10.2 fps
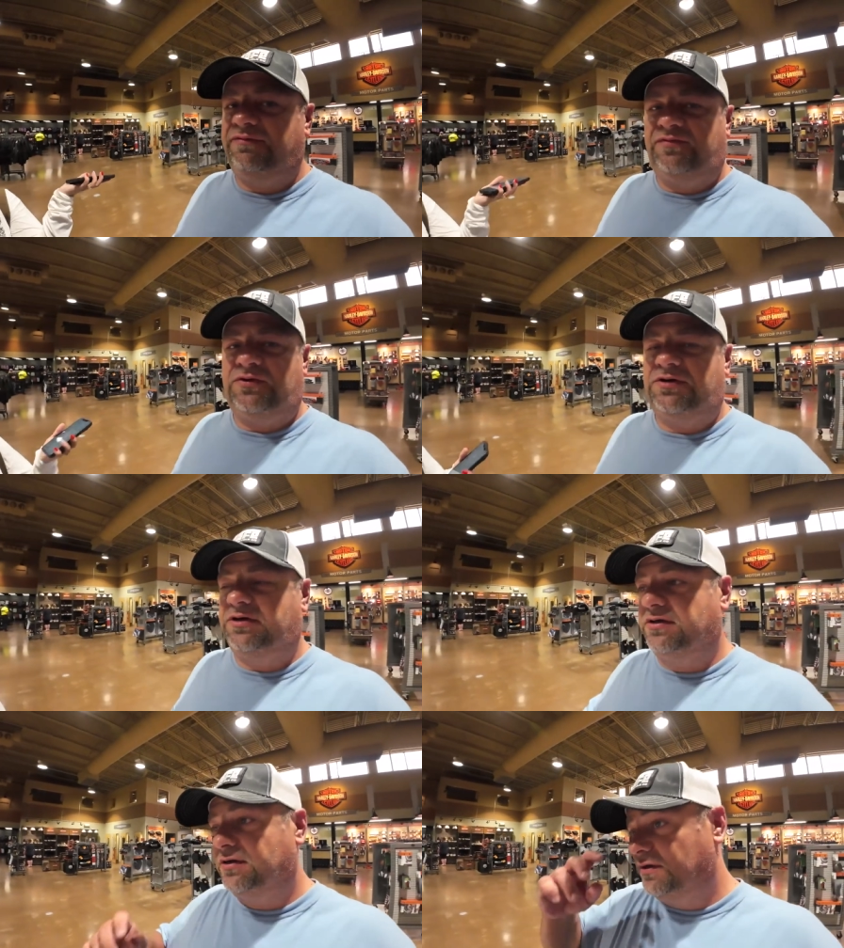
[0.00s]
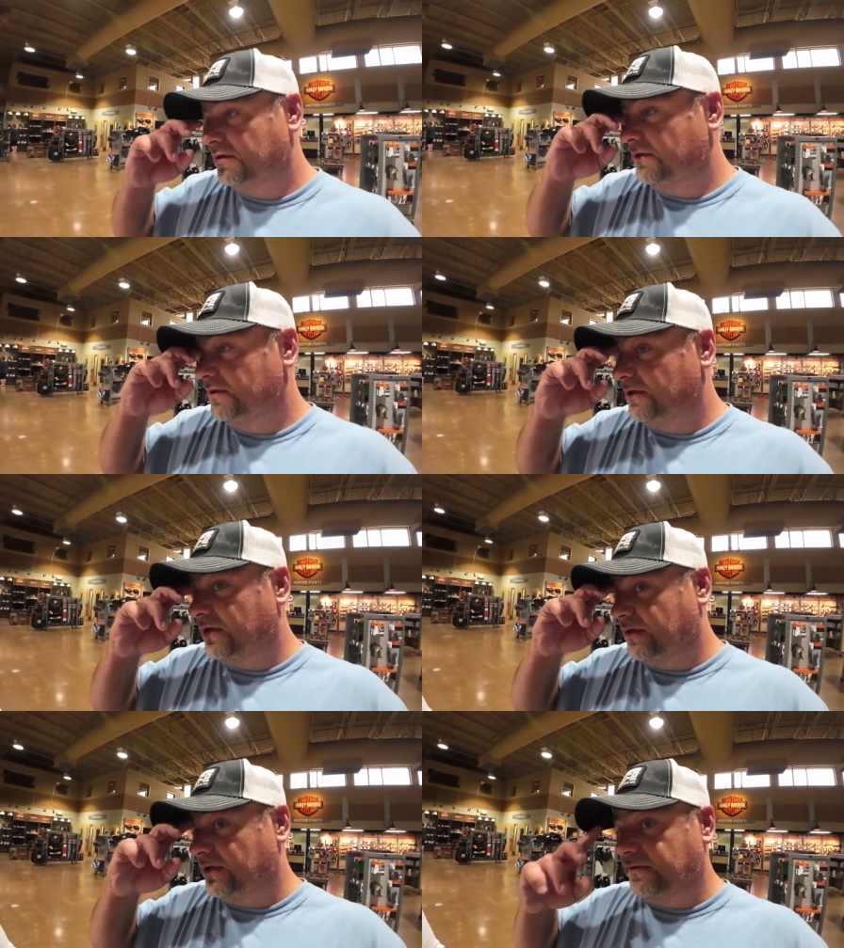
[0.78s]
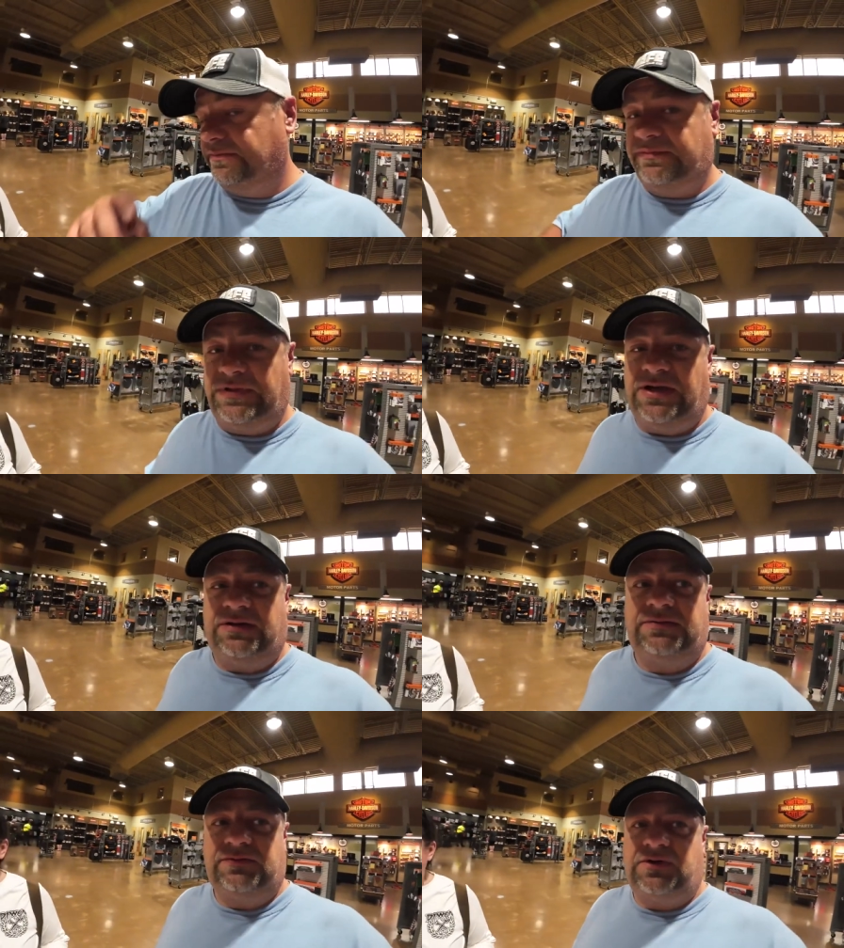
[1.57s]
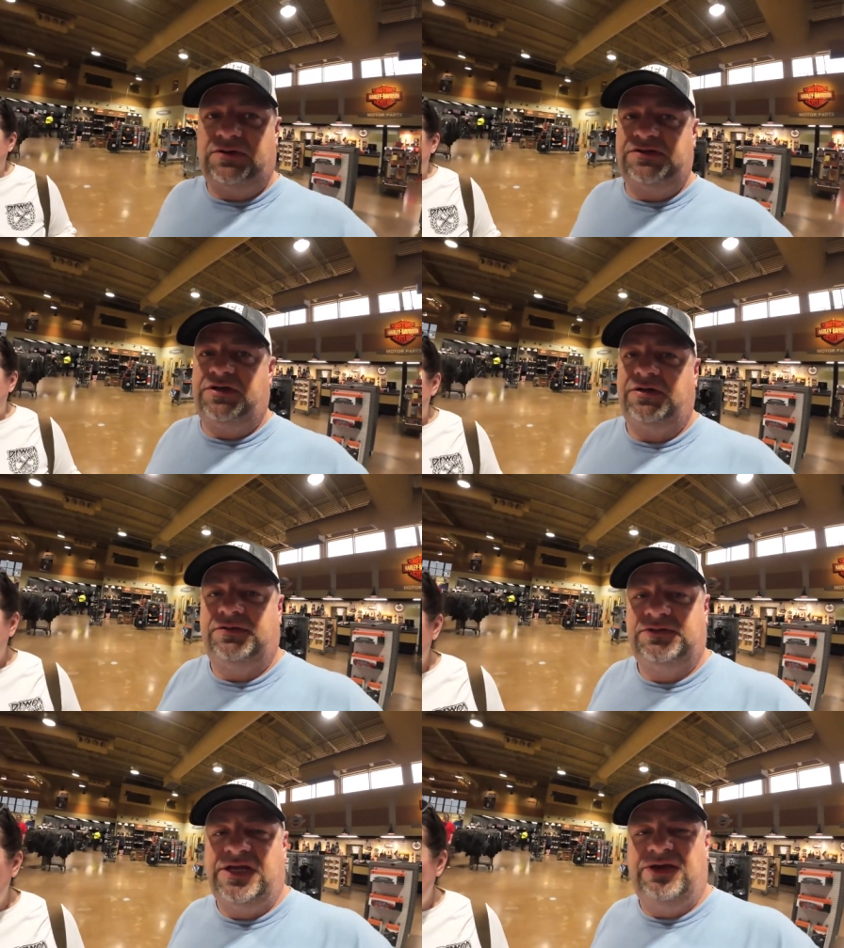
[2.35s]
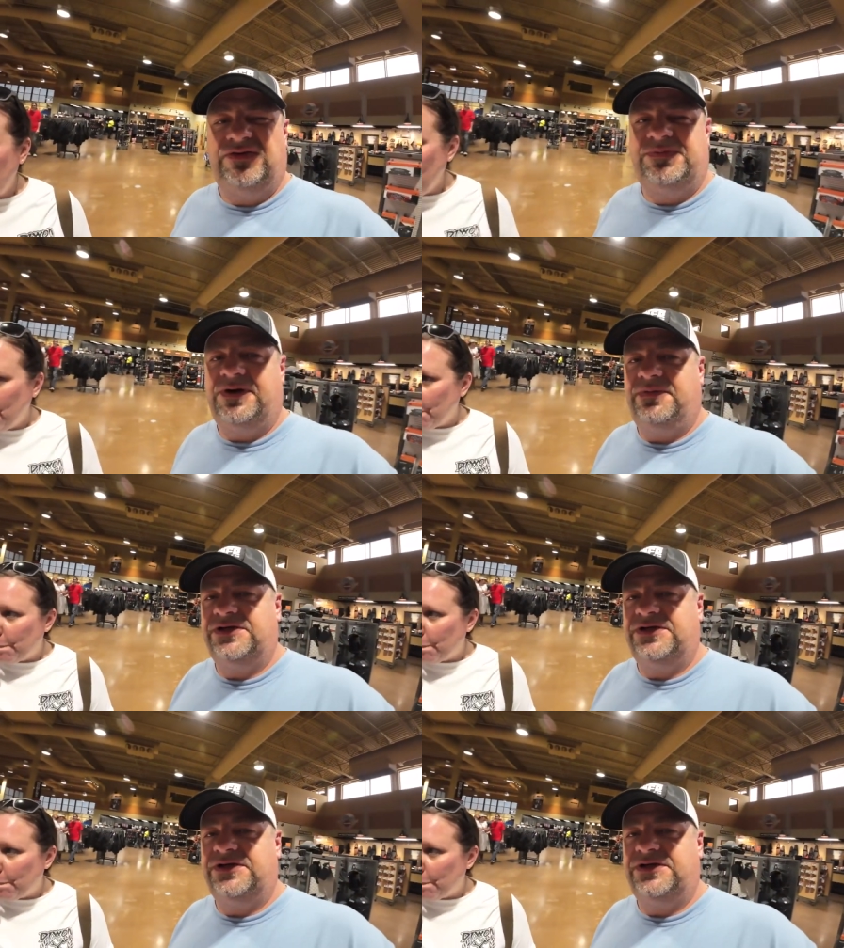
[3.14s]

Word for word: it for. Um, yeah, wrong turn. Day was pretty